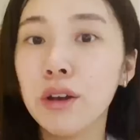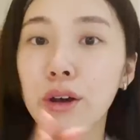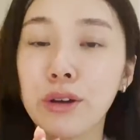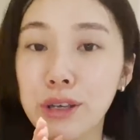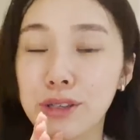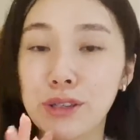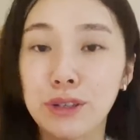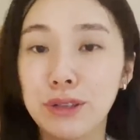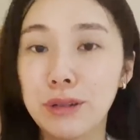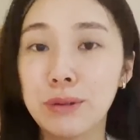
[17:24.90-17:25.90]
Okay,
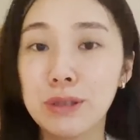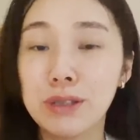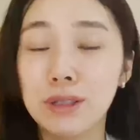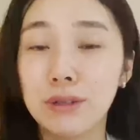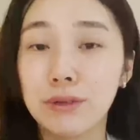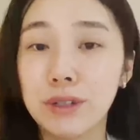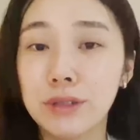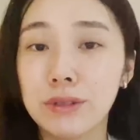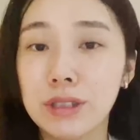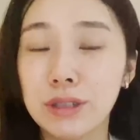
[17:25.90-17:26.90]
so that was a
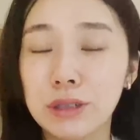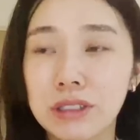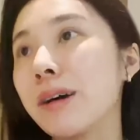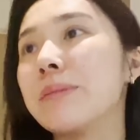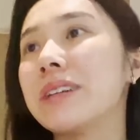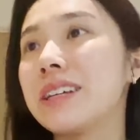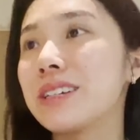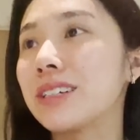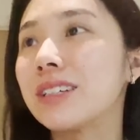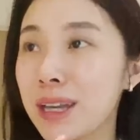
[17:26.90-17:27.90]
really, really good
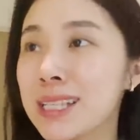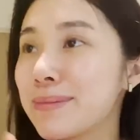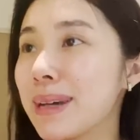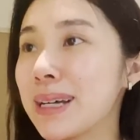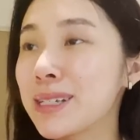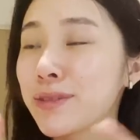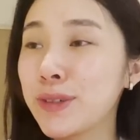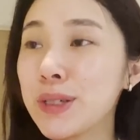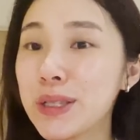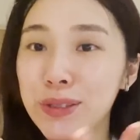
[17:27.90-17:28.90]
combination. Face mask,
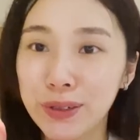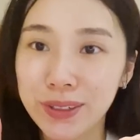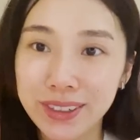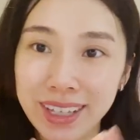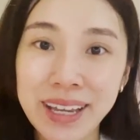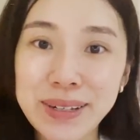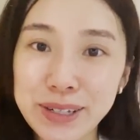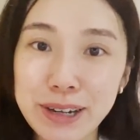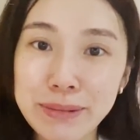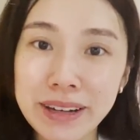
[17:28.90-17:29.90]
foot soap,
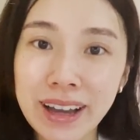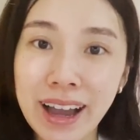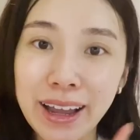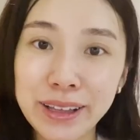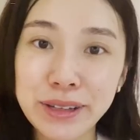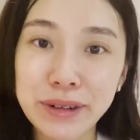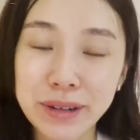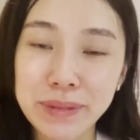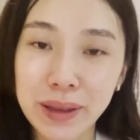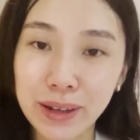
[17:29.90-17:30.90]
K-drama, highly
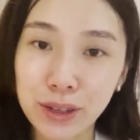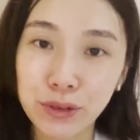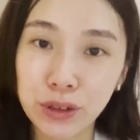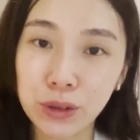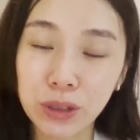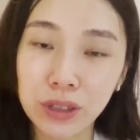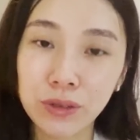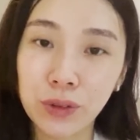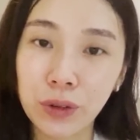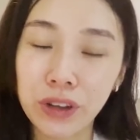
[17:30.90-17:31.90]
recommend if you're looking
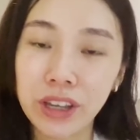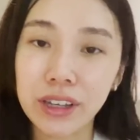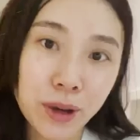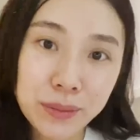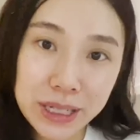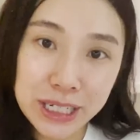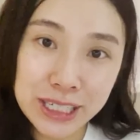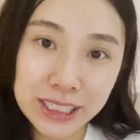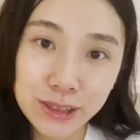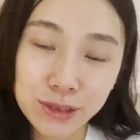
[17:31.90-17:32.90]
for a
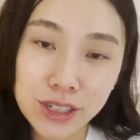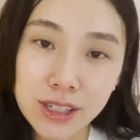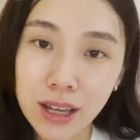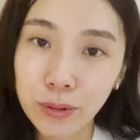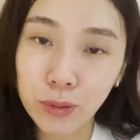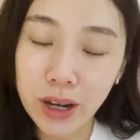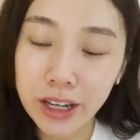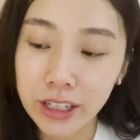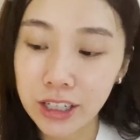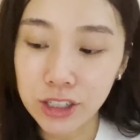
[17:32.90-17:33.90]
combination to just
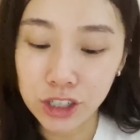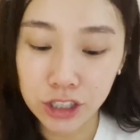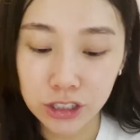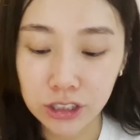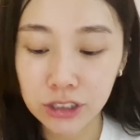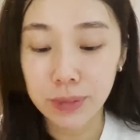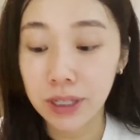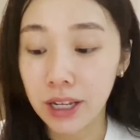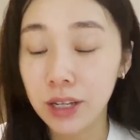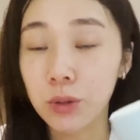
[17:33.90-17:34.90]
unwind and chill.
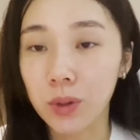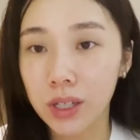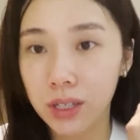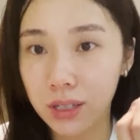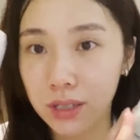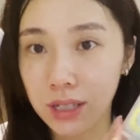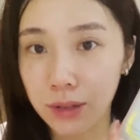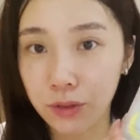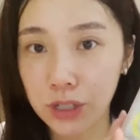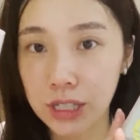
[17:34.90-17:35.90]
But anyway,
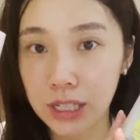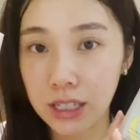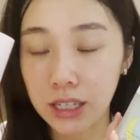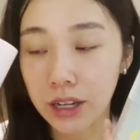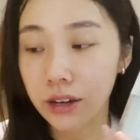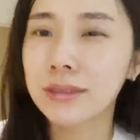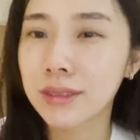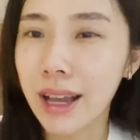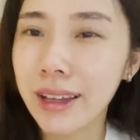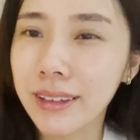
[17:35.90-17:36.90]
time for skincare.
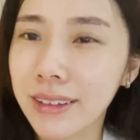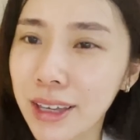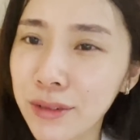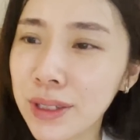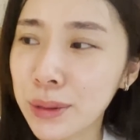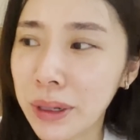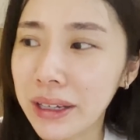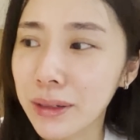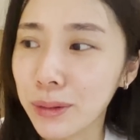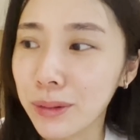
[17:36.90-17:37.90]
I gave it
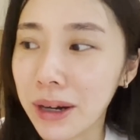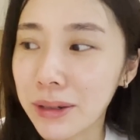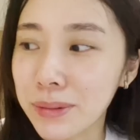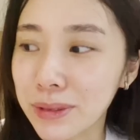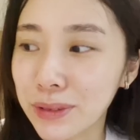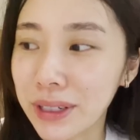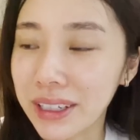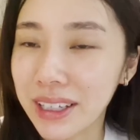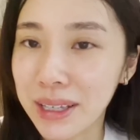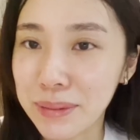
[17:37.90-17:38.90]
quite a while before
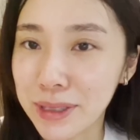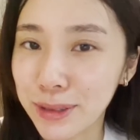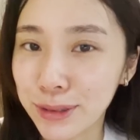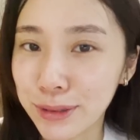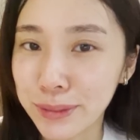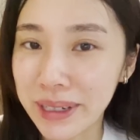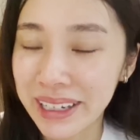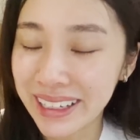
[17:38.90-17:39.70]
I came in to do my